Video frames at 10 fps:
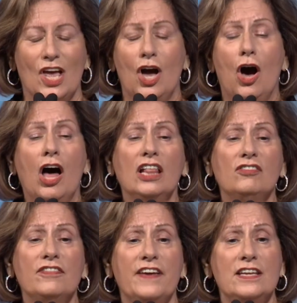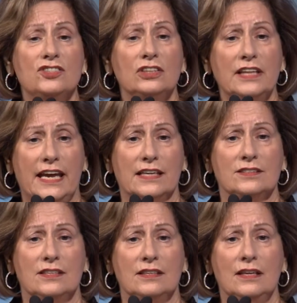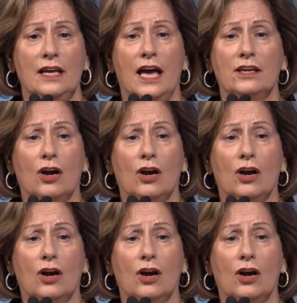All of our fates are linked, and our